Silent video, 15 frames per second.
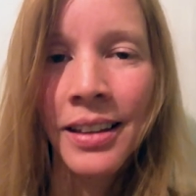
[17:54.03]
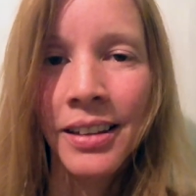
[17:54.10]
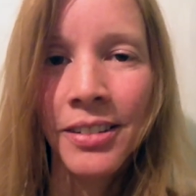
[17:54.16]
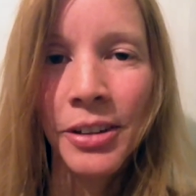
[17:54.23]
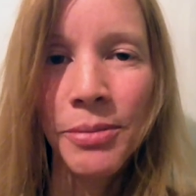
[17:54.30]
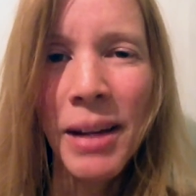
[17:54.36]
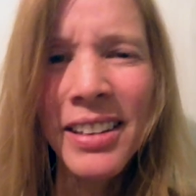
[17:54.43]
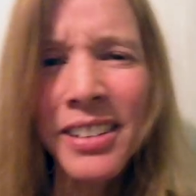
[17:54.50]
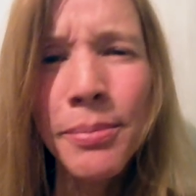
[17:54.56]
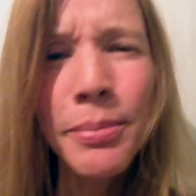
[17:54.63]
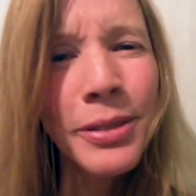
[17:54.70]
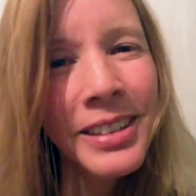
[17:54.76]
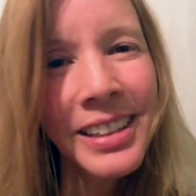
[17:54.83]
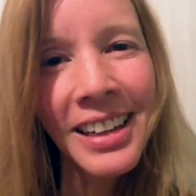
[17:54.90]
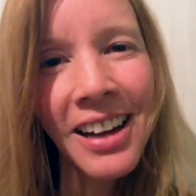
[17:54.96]
So imagine
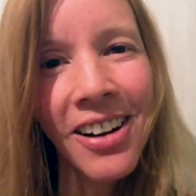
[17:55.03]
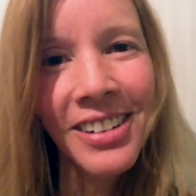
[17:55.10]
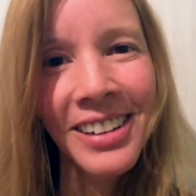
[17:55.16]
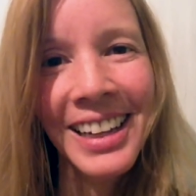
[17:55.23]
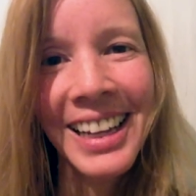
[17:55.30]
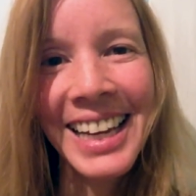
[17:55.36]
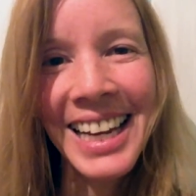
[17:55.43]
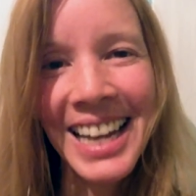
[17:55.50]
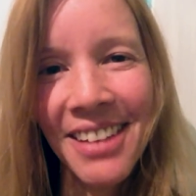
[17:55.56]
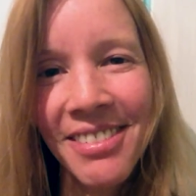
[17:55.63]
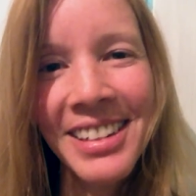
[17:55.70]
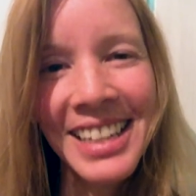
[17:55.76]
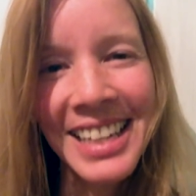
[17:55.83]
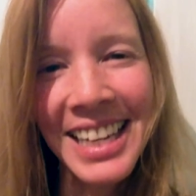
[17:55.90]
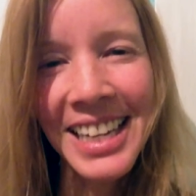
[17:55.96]
putting on
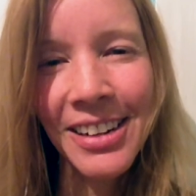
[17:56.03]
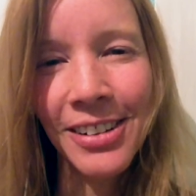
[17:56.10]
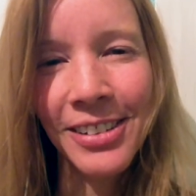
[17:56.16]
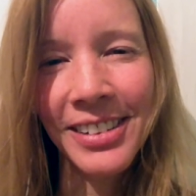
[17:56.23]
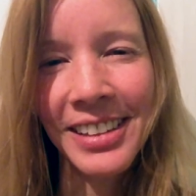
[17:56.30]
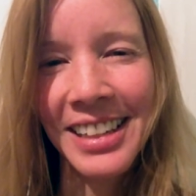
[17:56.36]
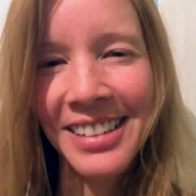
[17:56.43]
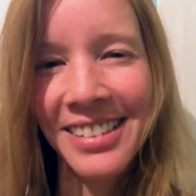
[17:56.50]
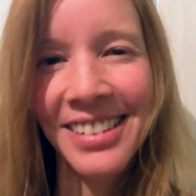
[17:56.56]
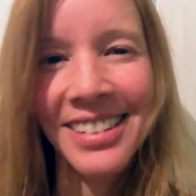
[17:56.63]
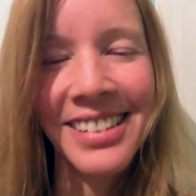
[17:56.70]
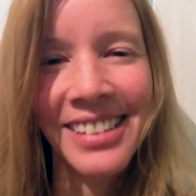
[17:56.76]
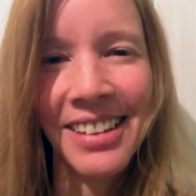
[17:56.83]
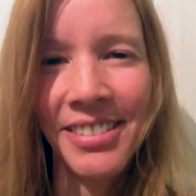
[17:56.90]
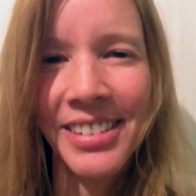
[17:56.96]
eleven kilos in
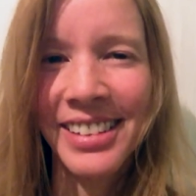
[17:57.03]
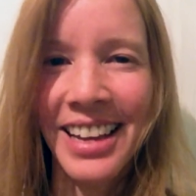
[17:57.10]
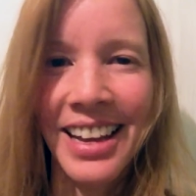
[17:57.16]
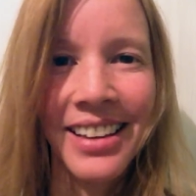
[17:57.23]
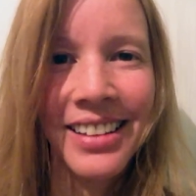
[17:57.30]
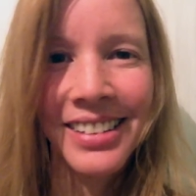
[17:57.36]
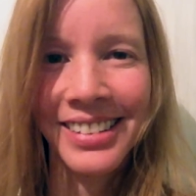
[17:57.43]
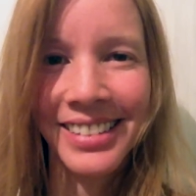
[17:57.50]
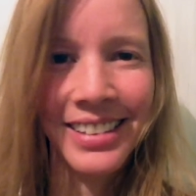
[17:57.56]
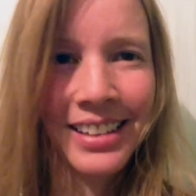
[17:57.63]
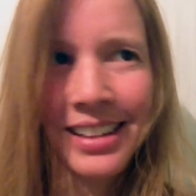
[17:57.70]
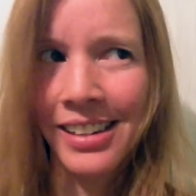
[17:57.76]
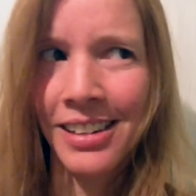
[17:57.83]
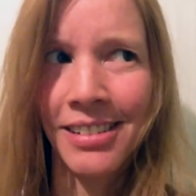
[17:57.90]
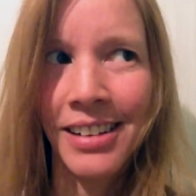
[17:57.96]
just seven days. It's
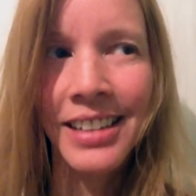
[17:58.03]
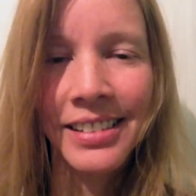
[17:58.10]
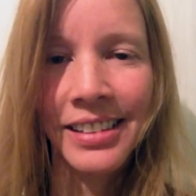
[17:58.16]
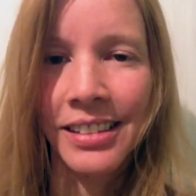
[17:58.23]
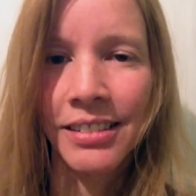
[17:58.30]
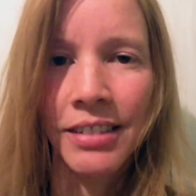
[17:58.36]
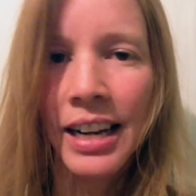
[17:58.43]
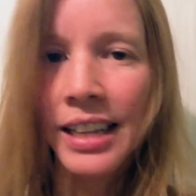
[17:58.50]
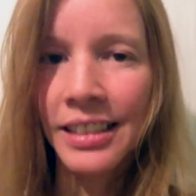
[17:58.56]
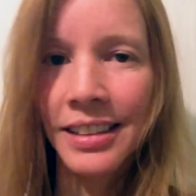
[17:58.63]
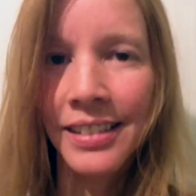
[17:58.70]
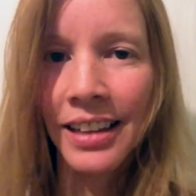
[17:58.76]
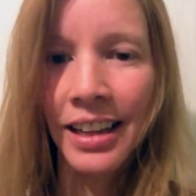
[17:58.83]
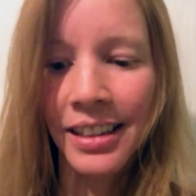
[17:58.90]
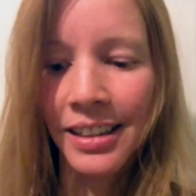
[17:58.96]
like crazy, right?
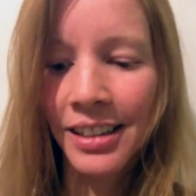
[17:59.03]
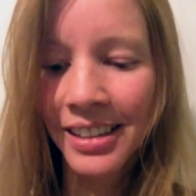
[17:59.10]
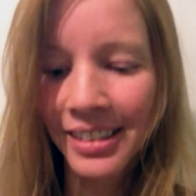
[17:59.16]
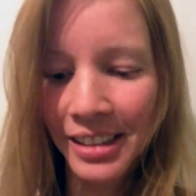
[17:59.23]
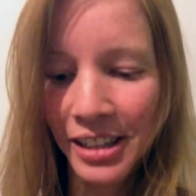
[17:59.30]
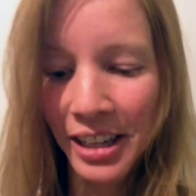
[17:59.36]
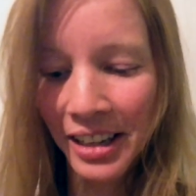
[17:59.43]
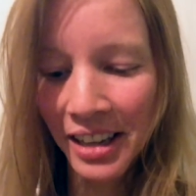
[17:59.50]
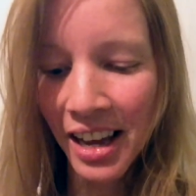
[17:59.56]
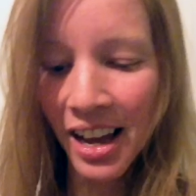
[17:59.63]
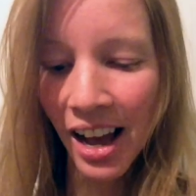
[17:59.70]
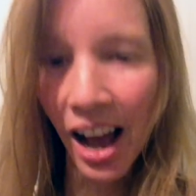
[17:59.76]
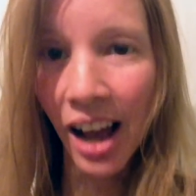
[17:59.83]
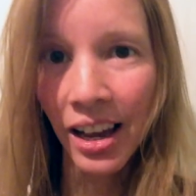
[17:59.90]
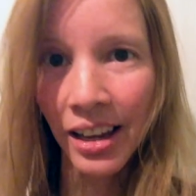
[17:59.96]
It's like,
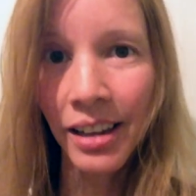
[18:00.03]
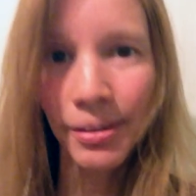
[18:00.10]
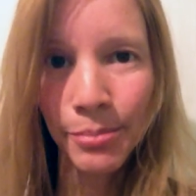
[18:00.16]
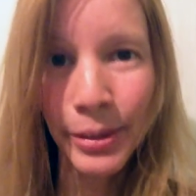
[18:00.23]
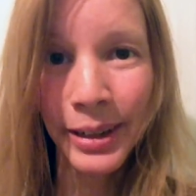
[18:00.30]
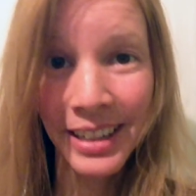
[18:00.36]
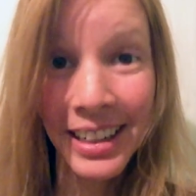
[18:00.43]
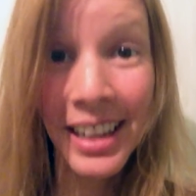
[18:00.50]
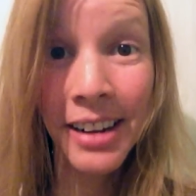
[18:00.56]
but it